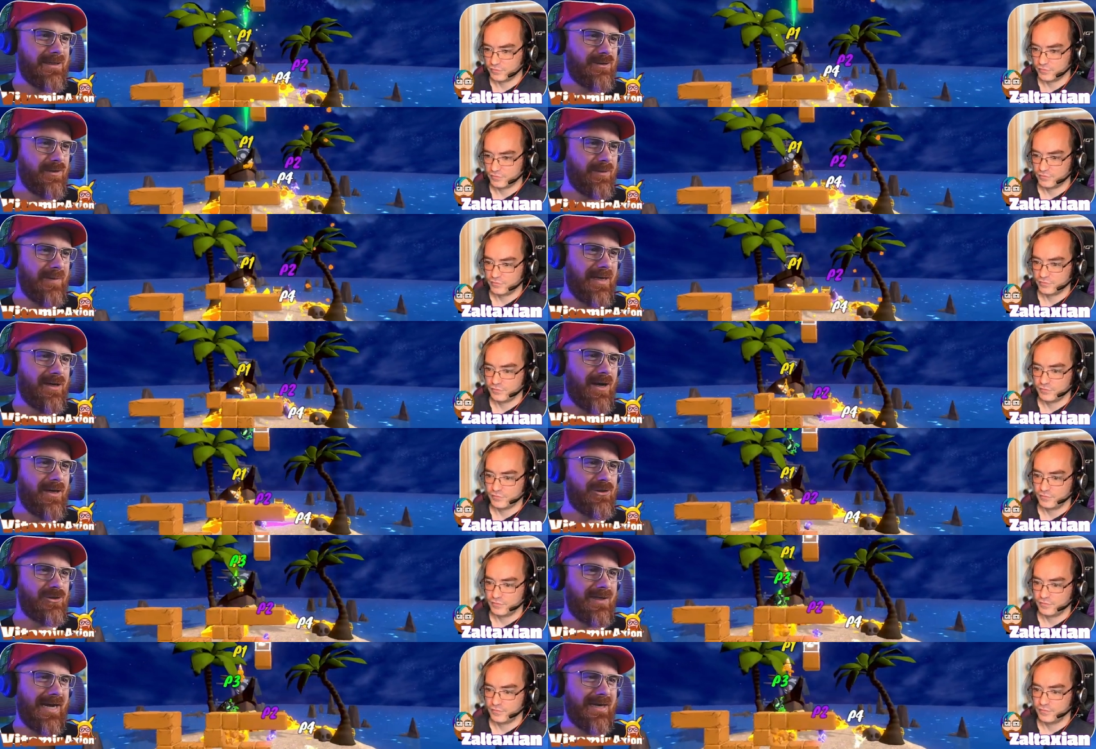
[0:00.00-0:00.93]
Speaker 1: sorry my
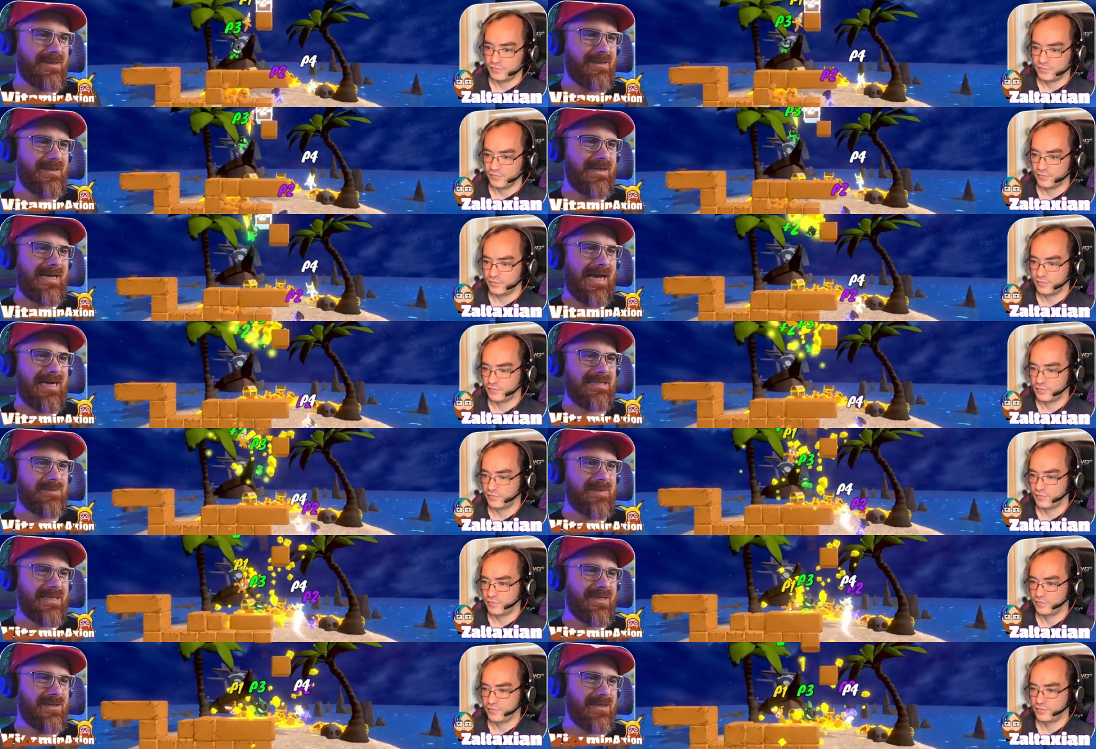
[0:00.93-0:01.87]
contract has me
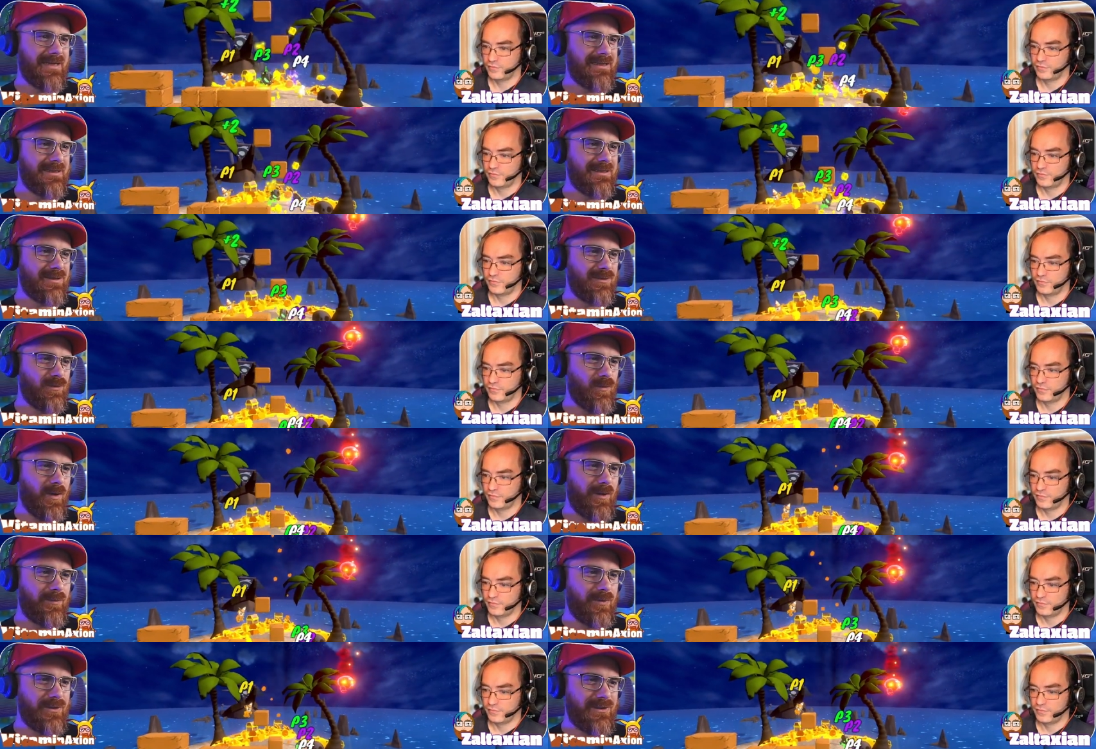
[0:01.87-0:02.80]
kill at least
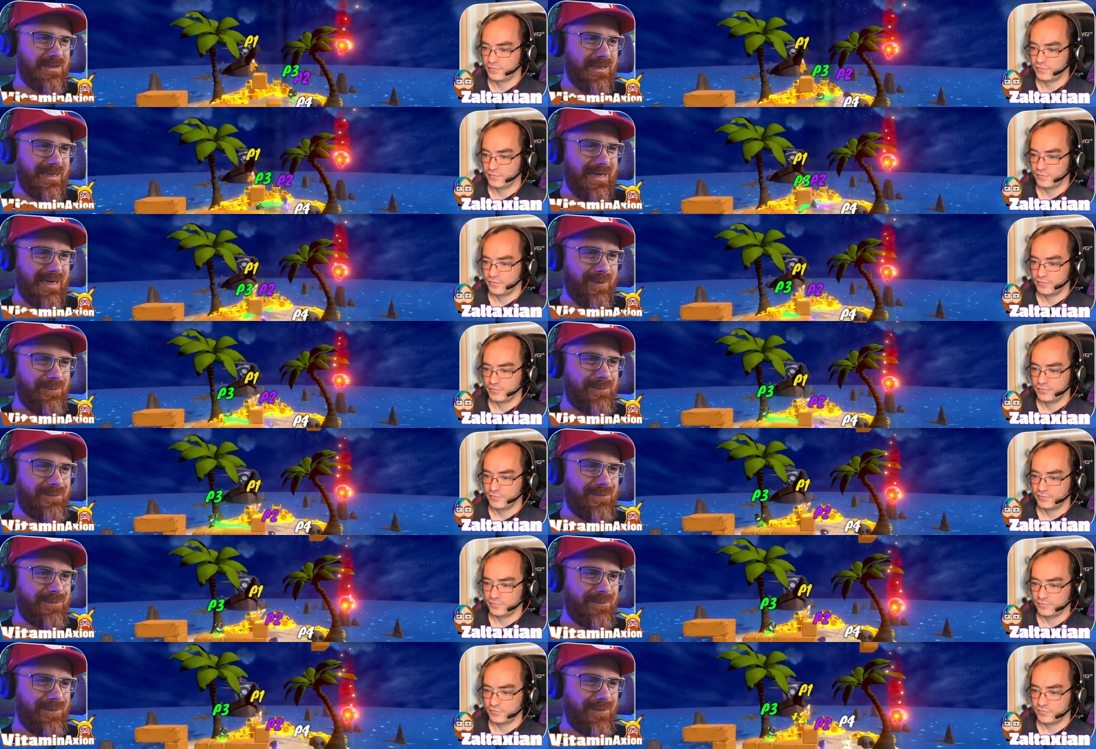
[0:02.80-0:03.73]
one person a game.
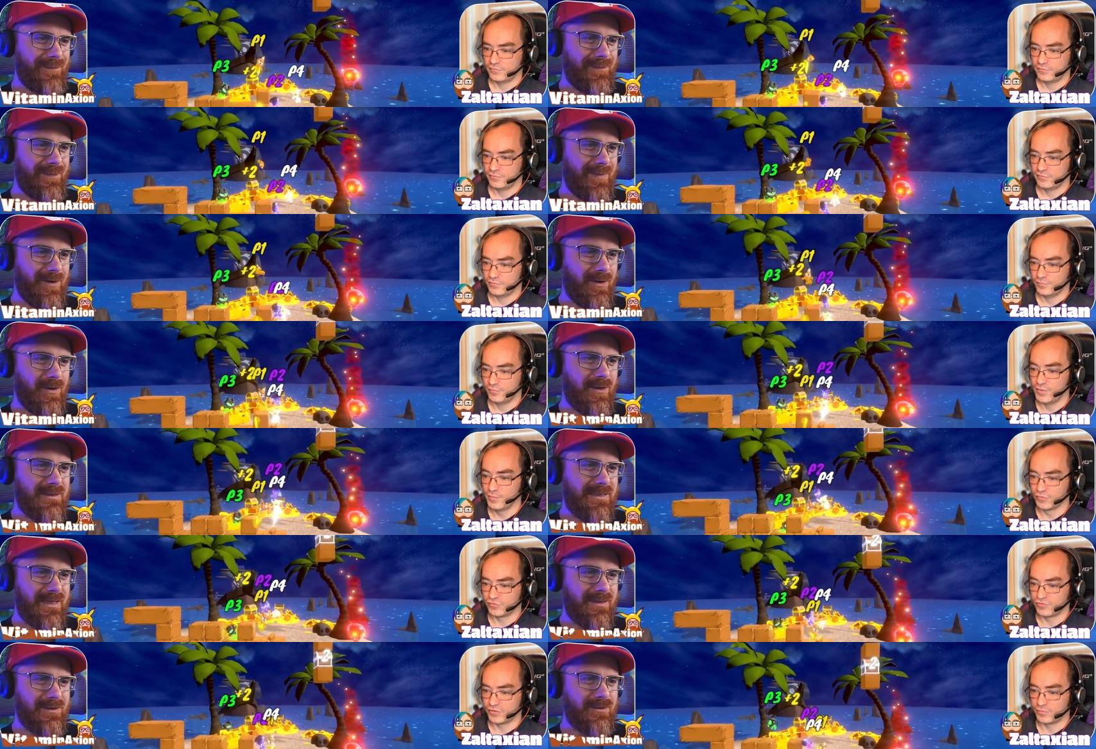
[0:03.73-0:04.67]
Or
Speaker 2: else
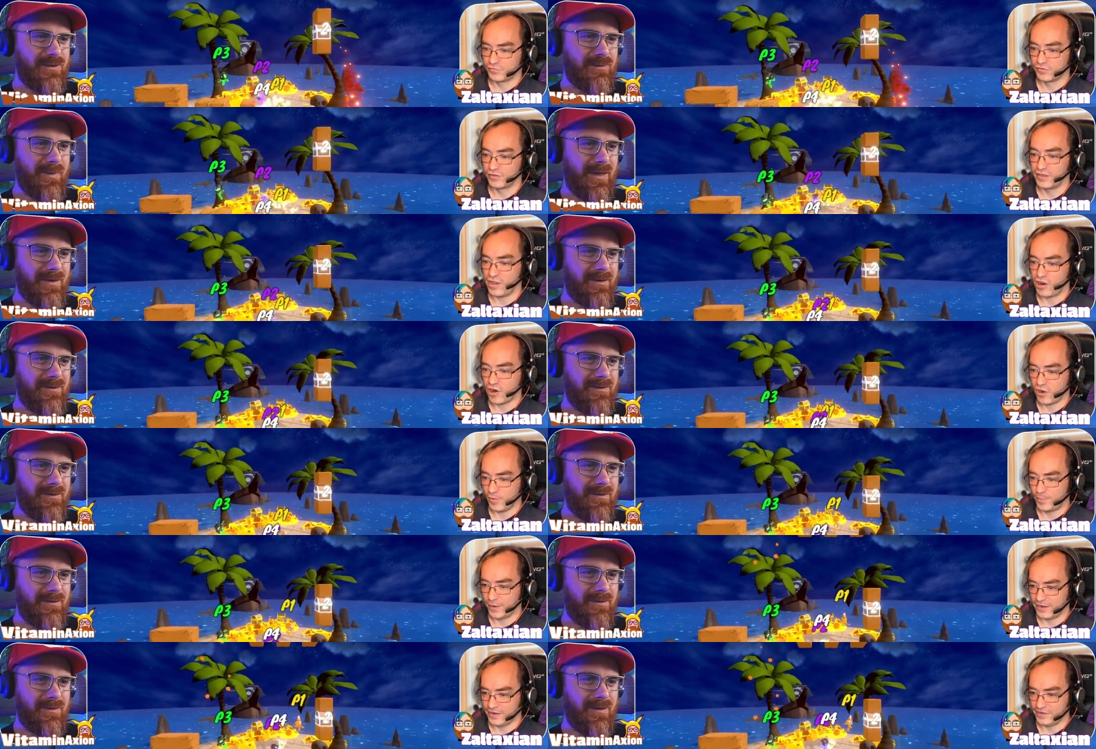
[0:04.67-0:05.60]
membership. I lose my... So they
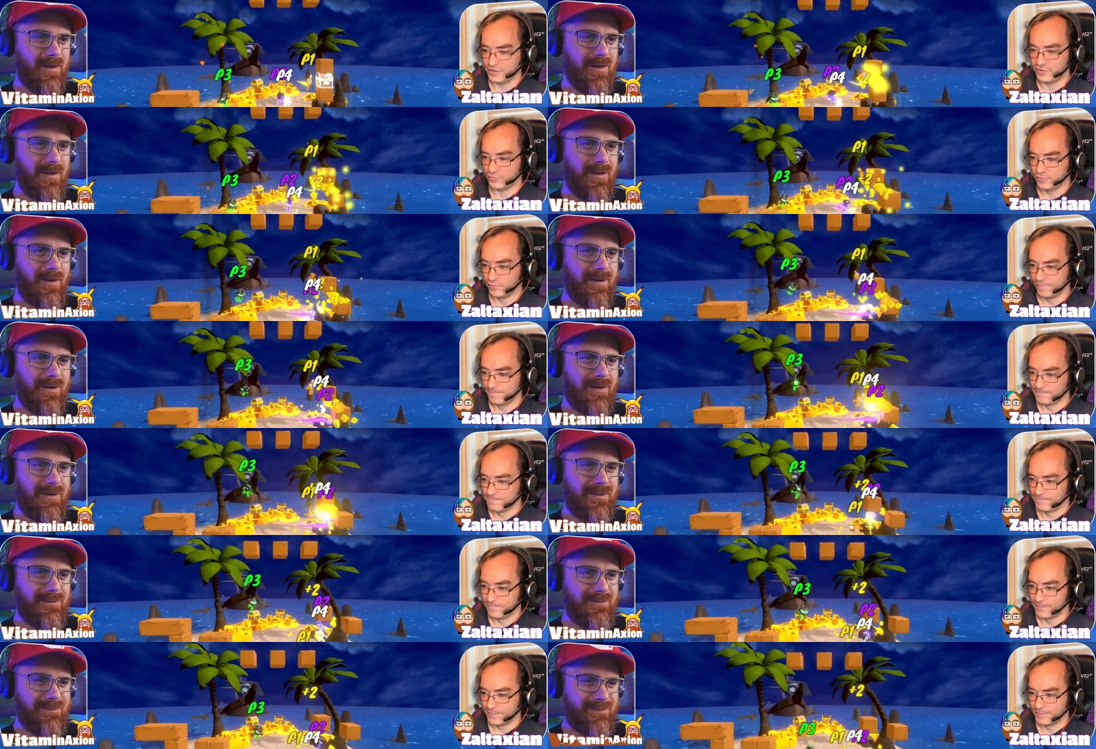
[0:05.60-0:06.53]
are paying you.
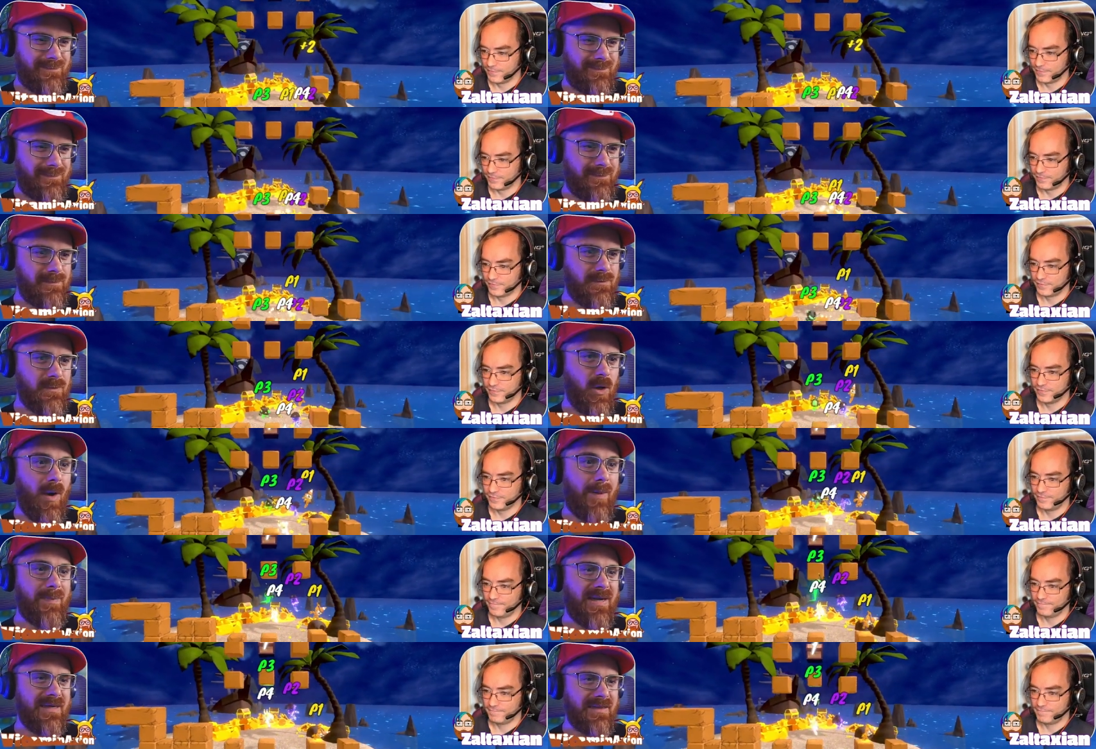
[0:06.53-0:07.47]
Speaker 1: No,
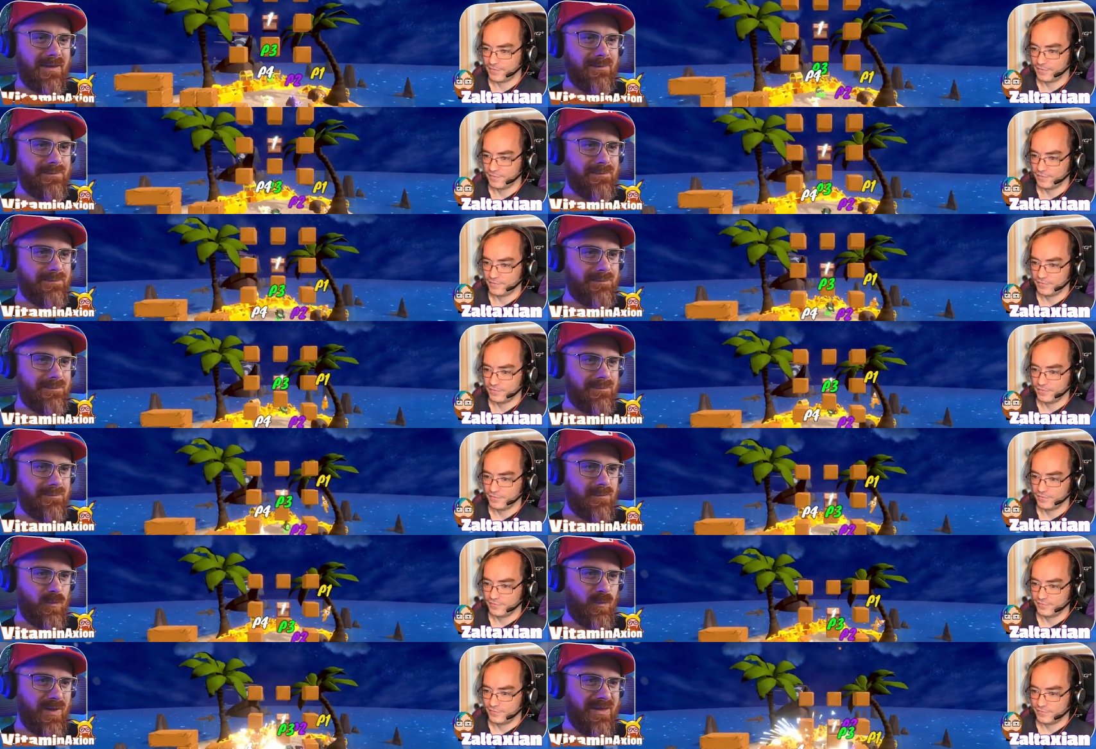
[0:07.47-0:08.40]
I'm paying them
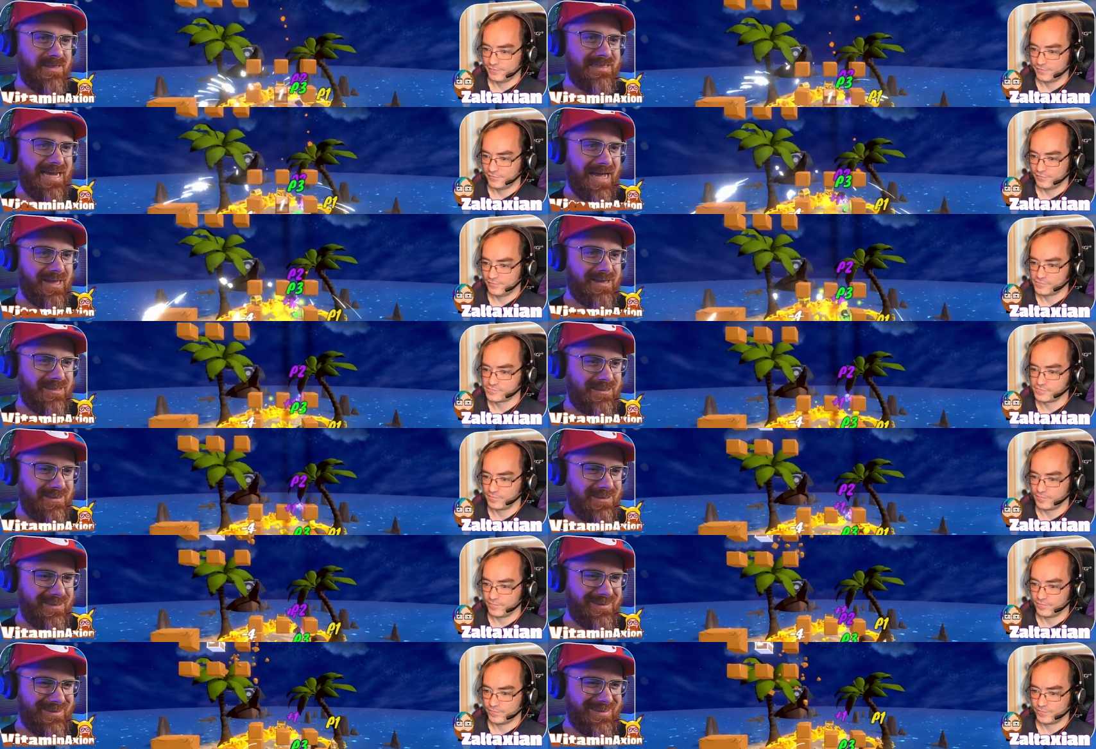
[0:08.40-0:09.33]
with deaths.